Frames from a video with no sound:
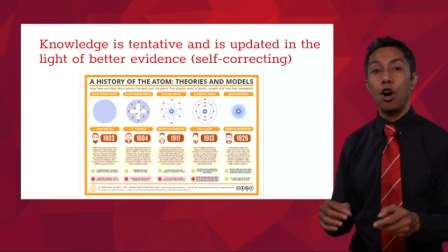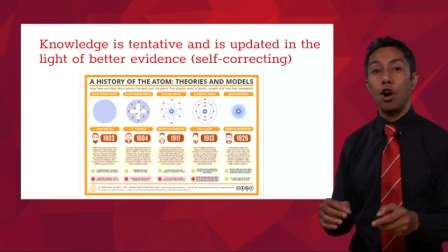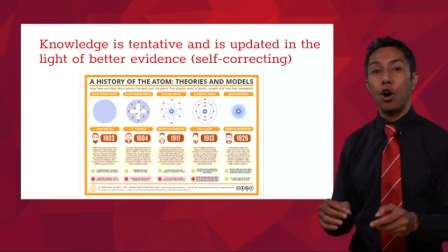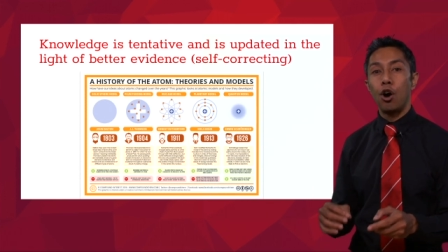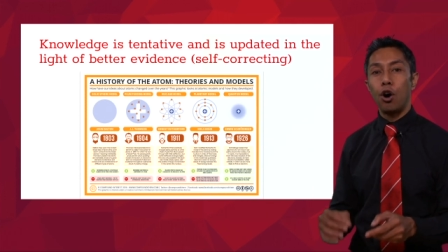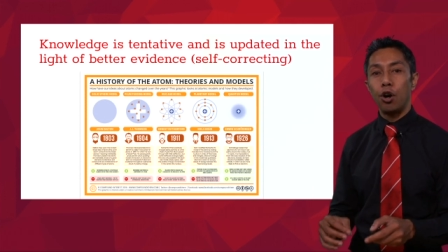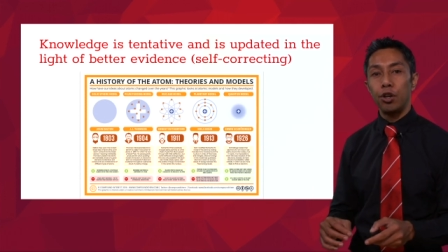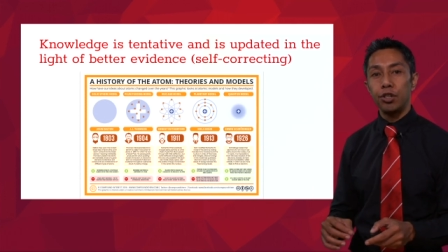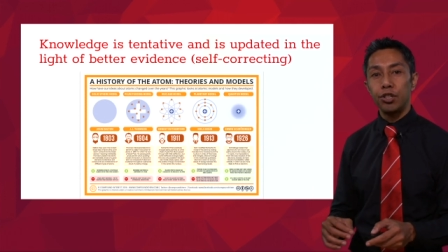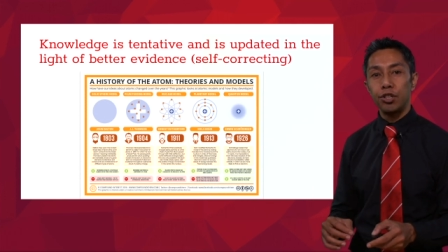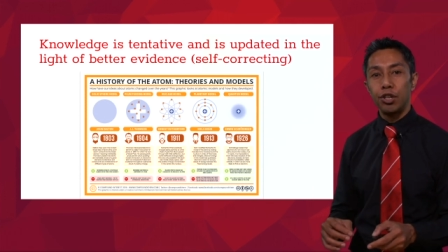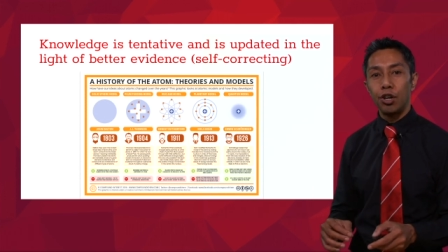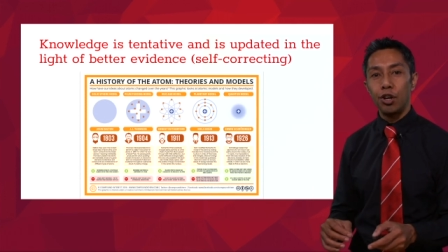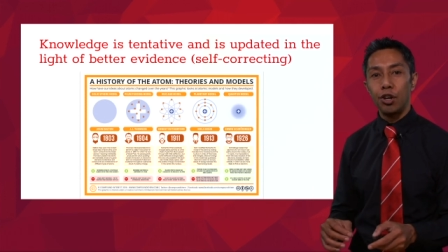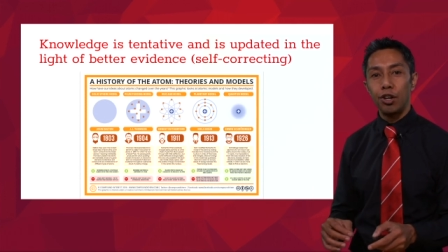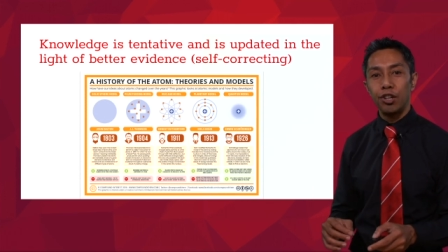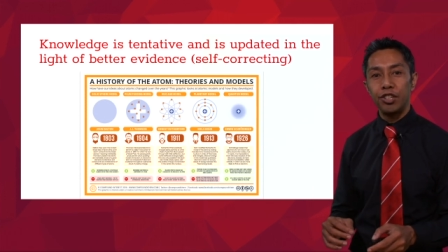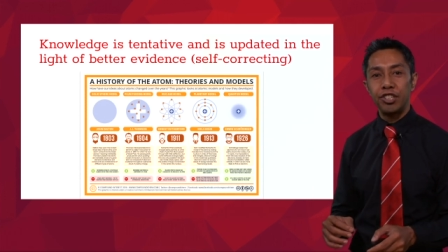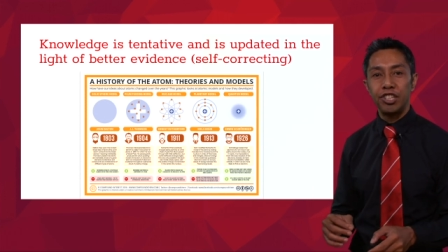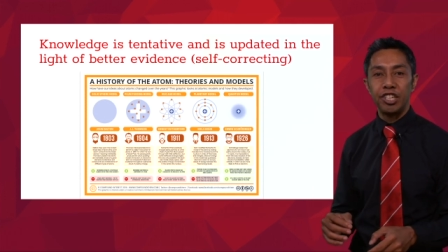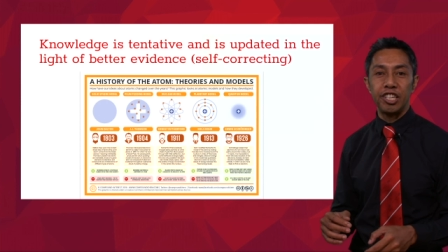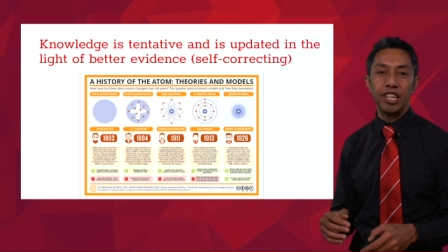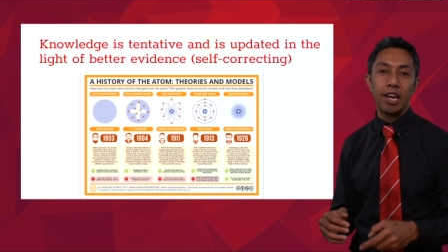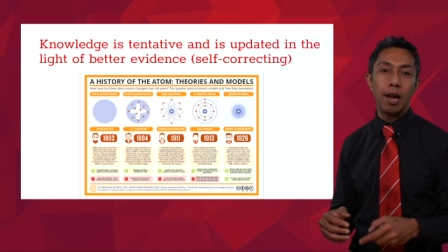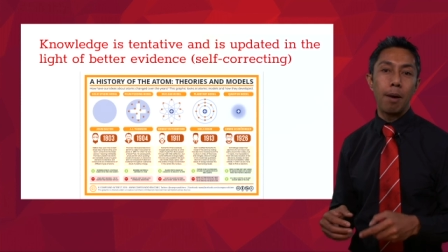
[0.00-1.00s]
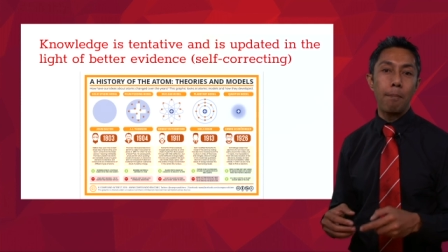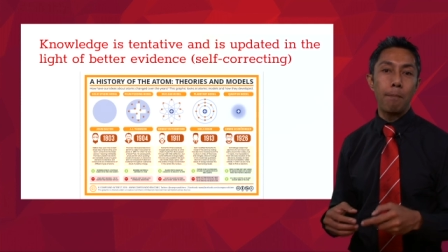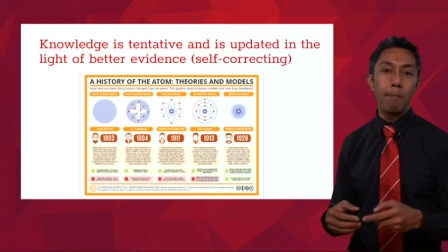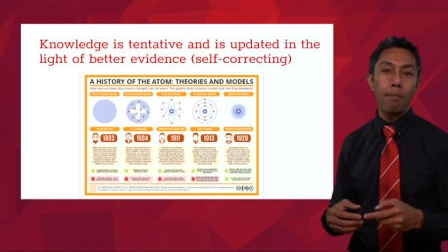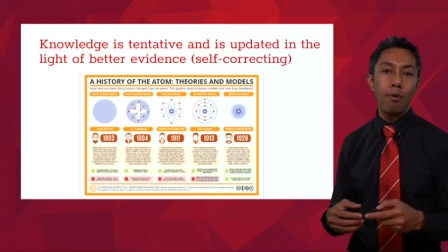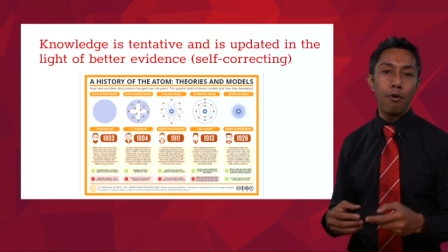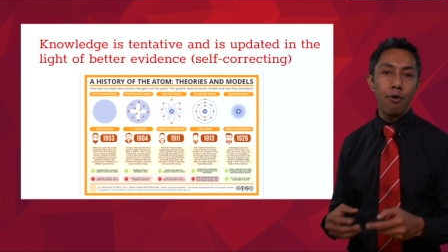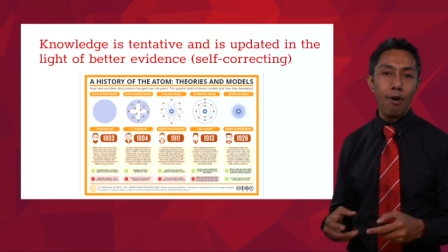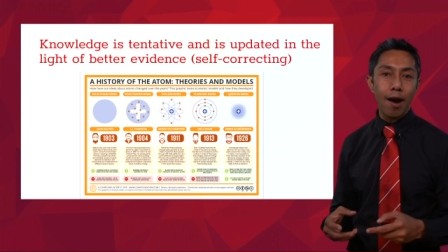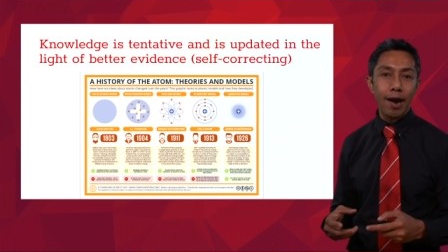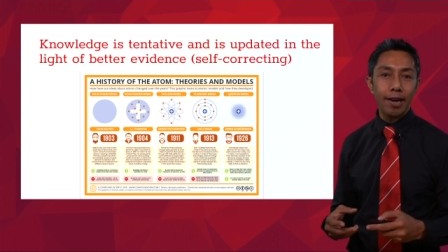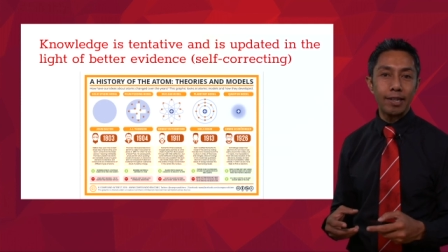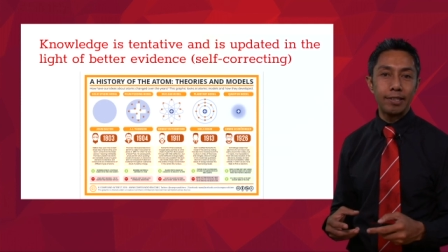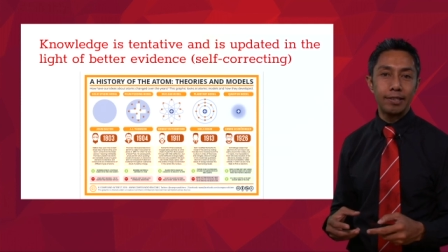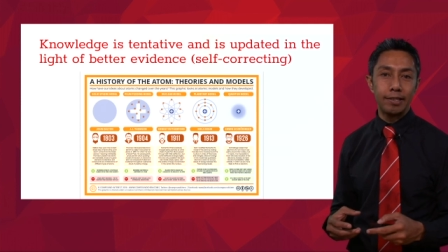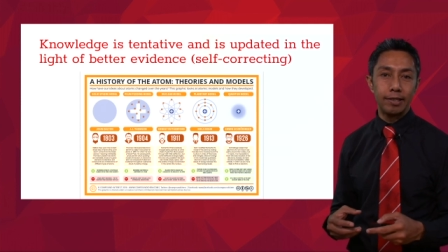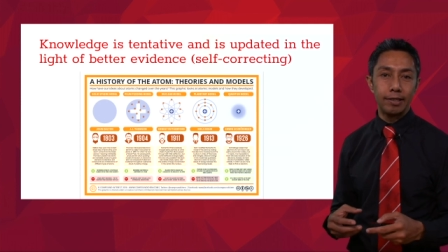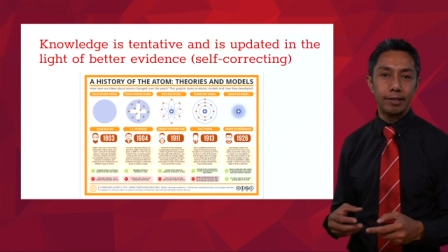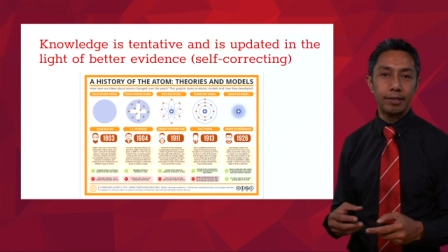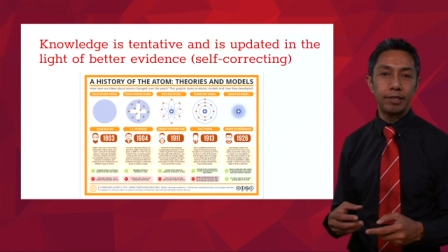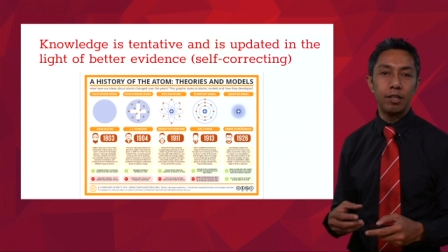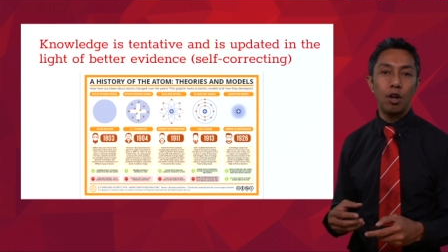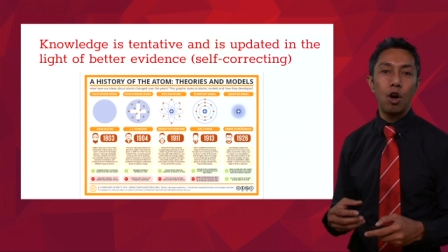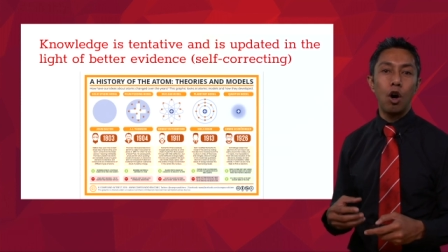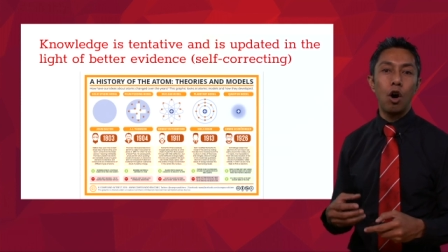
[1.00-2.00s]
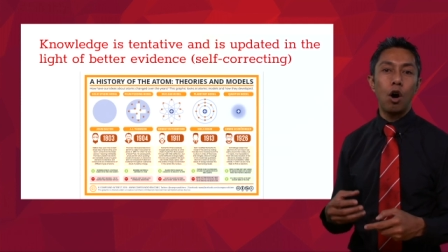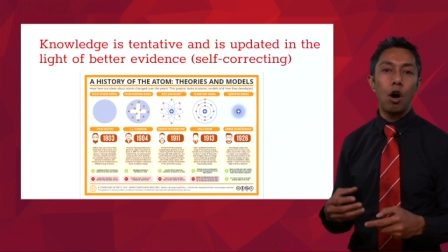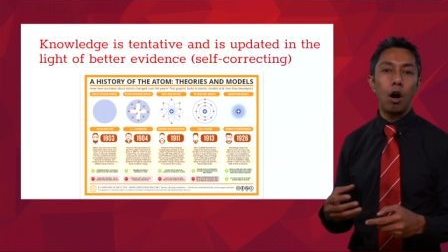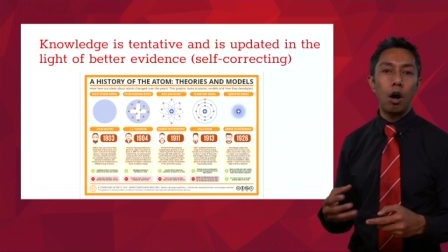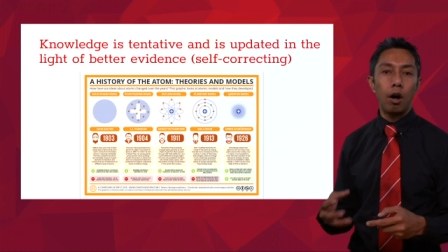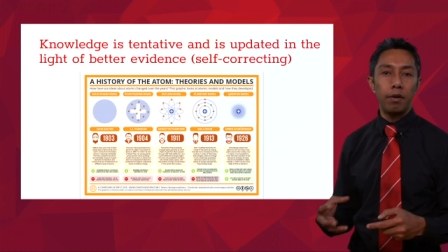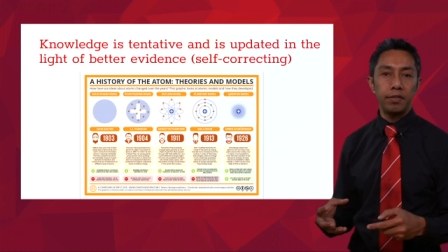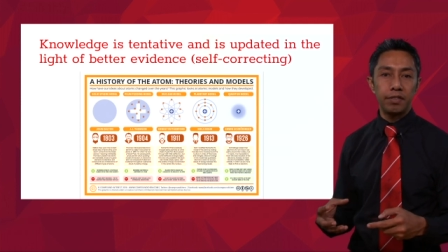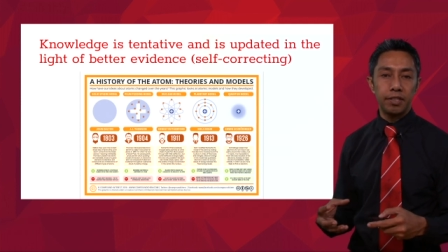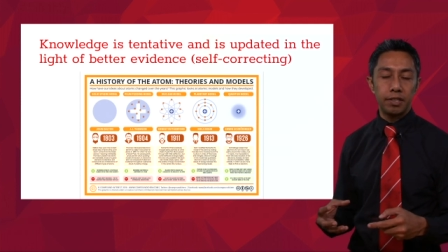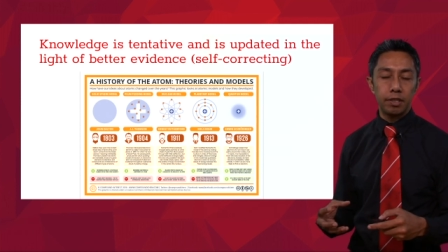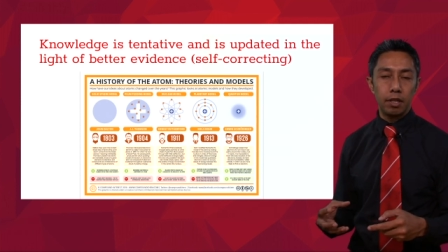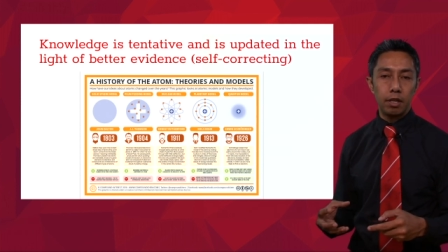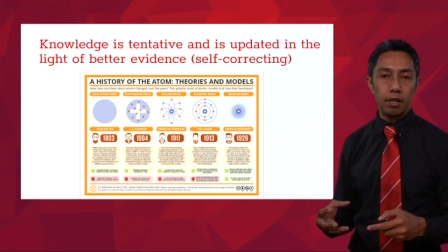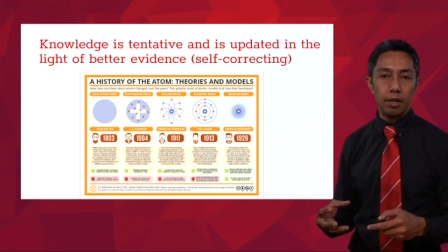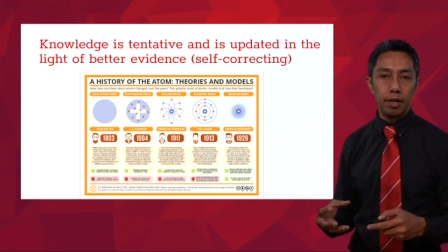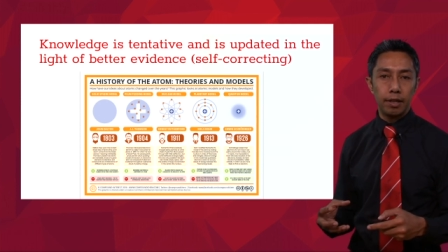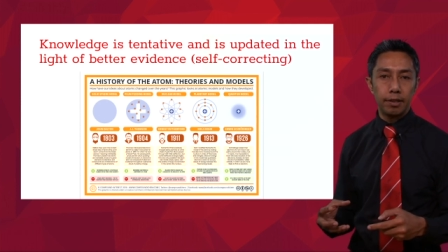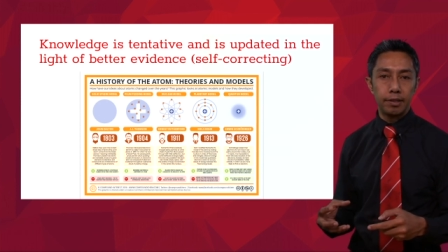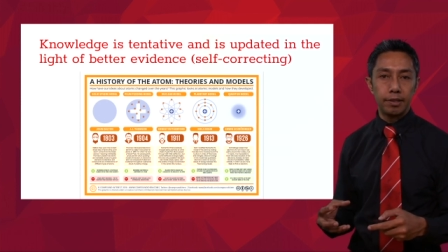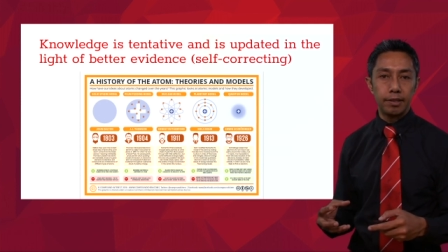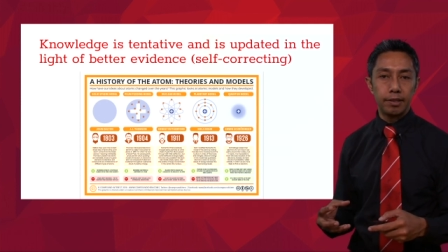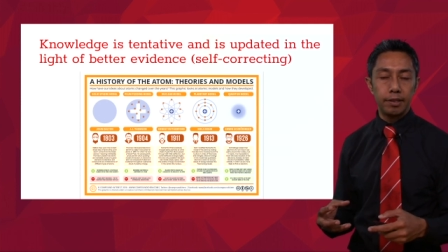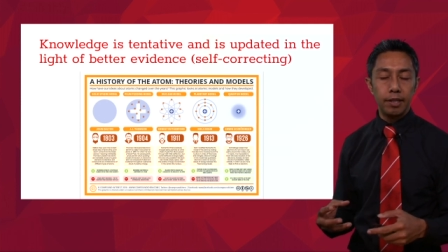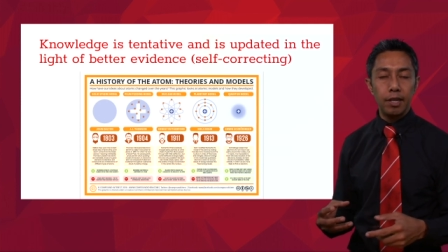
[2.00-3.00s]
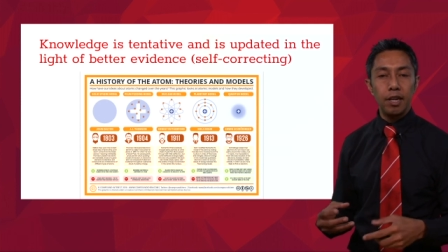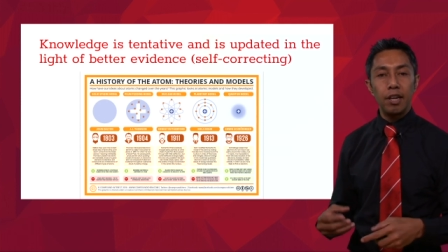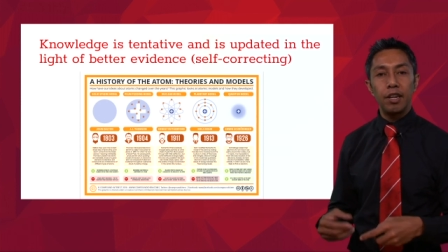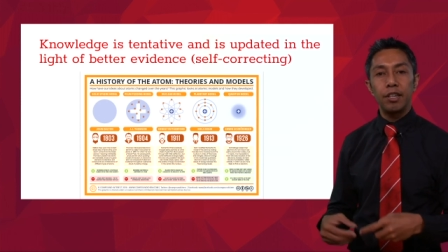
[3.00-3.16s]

ontology and praxis of science.